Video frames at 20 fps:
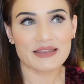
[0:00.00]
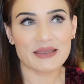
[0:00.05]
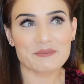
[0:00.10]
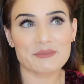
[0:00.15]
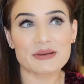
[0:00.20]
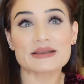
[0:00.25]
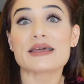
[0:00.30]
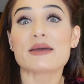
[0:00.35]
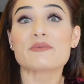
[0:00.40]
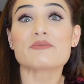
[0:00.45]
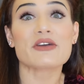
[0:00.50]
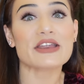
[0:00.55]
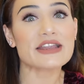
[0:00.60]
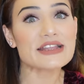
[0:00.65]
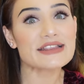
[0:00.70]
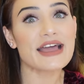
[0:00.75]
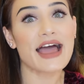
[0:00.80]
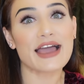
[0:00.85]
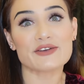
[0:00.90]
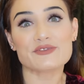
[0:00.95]
but I'm very
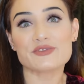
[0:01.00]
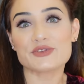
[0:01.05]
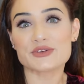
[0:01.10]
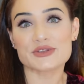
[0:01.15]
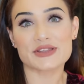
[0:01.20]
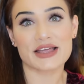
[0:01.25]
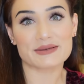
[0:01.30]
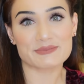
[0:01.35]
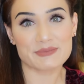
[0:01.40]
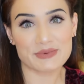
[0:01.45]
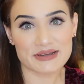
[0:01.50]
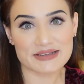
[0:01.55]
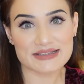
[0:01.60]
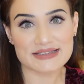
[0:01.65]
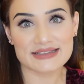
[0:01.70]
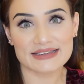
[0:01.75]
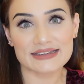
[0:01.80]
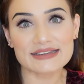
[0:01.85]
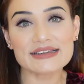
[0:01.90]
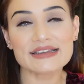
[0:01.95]
thankful to that
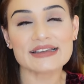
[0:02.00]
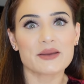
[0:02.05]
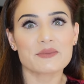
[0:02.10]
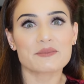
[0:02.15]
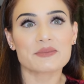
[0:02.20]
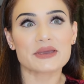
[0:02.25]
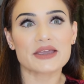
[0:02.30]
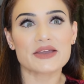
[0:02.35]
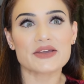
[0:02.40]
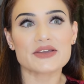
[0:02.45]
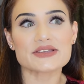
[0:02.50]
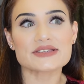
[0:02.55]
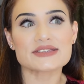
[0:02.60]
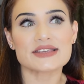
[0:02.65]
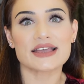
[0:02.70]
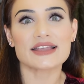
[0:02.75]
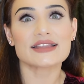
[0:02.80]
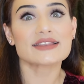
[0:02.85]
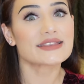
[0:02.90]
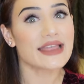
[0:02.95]
person because
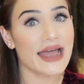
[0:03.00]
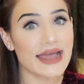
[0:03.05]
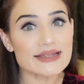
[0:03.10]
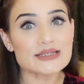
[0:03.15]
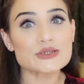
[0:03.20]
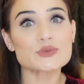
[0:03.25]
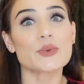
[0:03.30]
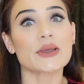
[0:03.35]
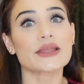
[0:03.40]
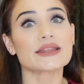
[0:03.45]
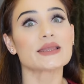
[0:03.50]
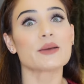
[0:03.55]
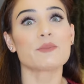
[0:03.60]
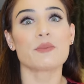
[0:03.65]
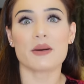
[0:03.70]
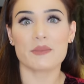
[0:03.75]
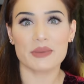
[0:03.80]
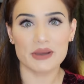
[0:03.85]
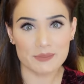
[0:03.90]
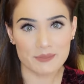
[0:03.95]
that's when the
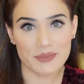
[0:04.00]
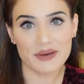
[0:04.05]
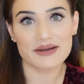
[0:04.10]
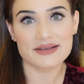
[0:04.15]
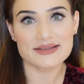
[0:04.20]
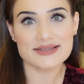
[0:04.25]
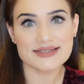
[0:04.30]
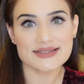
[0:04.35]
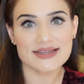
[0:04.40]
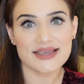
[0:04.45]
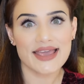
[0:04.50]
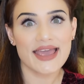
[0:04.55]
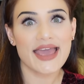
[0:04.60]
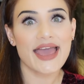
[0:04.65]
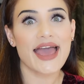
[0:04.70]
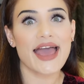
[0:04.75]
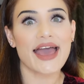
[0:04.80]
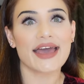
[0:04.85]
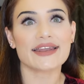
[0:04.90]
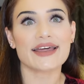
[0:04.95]
bubble burst.
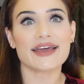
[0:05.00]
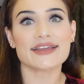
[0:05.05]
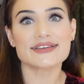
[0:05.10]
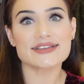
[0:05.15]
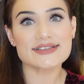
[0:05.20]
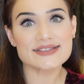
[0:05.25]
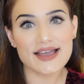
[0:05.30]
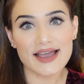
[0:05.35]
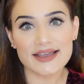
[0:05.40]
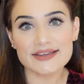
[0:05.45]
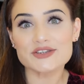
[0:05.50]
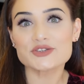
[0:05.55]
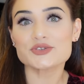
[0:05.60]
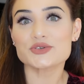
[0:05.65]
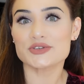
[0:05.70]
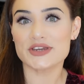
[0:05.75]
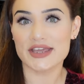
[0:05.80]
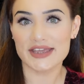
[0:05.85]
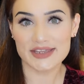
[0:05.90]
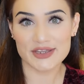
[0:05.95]
And I decided to
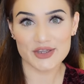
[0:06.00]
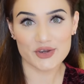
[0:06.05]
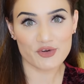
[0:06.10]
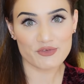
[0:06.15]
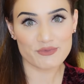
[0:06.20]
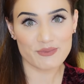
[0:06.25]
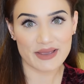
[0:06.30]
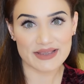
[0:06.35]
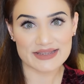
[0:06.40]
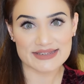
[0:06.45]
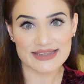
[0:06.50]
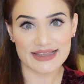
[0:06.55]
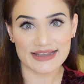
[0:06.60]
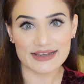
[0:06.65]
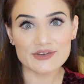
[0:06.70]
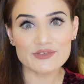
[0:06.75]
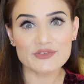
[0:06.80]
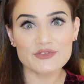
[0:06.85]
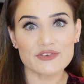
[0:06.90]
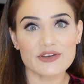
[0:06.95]
take care of
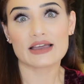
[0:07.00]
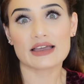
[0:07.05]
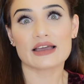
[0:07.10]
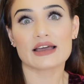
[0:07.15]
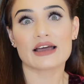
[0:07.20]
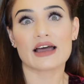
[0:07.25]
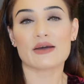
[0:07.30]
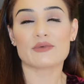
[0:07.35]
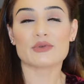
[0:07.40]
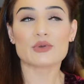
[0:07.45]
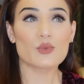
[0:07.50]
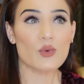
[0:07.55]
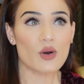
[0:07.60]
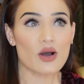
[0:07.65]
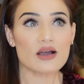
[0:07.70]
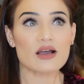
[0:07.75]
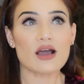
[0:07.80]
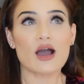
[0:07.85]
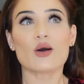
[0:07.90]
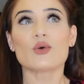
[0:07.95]
myself. I will
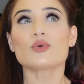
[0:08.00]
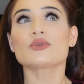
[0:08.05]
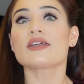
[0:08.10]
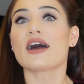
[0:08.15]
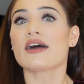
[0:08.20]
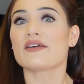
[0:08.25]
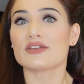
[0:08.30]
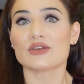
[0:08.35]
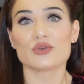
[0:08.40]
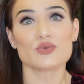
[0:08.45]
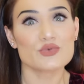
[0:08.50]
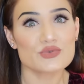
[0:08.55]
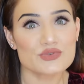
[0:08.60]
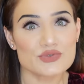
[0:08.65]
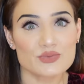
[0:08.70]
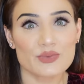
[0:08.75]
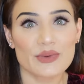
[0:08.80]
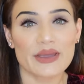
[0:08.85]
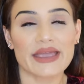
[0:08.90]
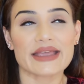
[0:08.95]
work out, I will
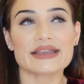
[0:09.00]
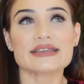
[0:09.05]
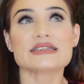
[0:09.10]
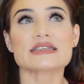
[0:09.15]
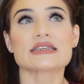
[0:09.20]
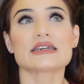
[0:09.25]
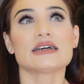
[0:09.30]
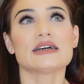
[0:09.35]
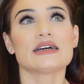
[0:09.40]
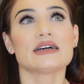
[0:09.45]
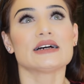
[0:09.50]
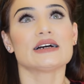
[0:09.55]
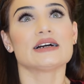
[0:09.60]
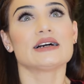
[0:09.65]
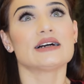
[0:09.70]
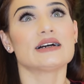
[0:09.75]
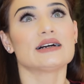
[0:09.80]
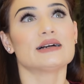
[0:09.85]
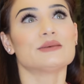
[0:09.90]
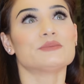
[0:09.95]
lose weight,
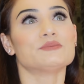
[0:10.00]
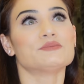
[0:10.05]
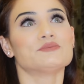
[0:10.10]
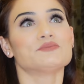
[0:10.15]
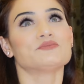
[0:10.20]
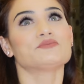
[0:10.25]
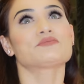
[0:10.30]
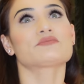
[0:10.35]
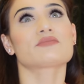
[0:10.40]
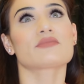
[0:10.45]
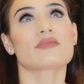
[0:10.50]
and